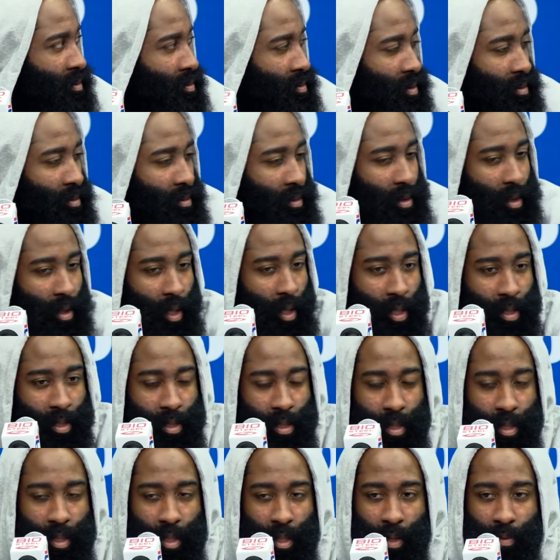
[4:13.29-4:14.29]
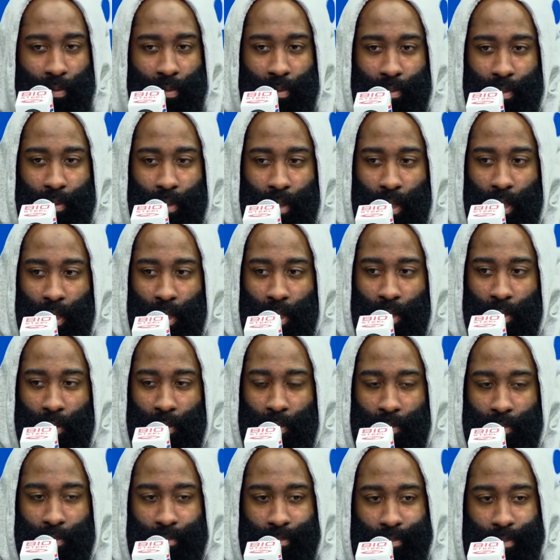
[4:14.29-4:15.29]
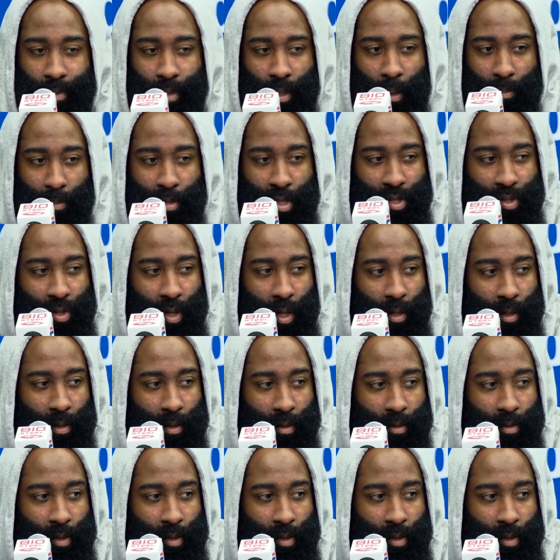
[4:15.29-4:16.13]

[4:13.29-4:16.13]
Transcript: Well, really like 10, 11. So I'm just trying to